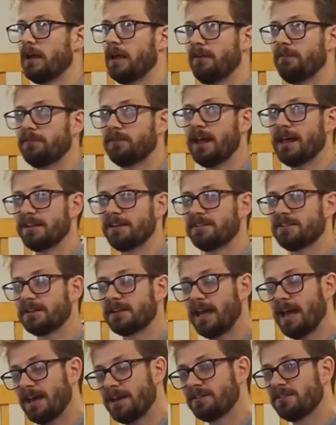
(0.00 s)
if that is the
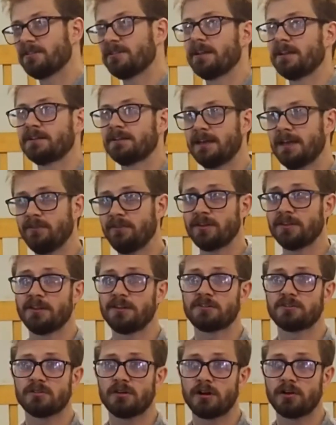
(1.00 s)
case, then giving
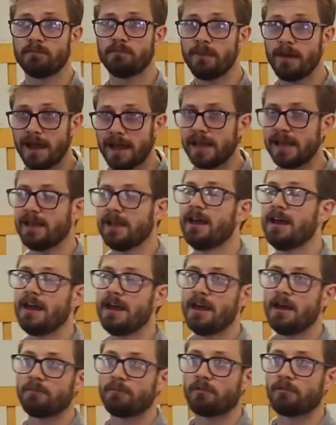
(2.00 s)
this drug may
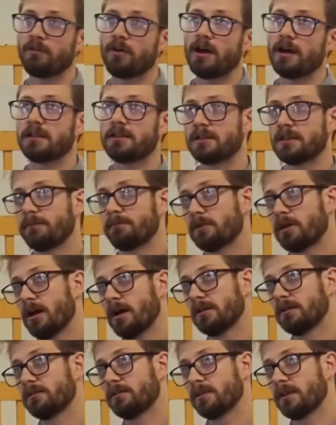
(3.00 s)
provide some
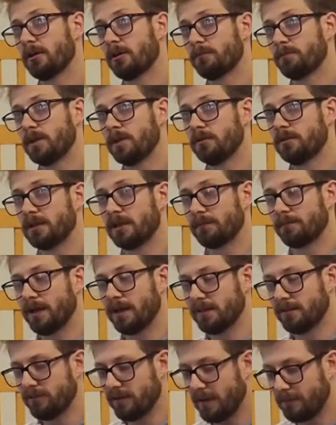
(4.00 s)
kind of therapeutic
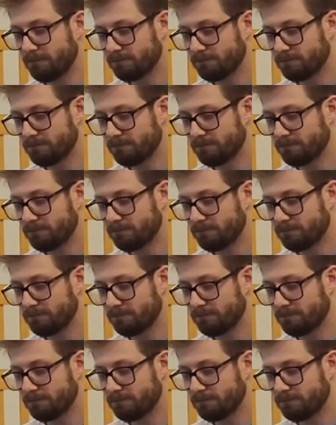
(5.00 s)
benefit.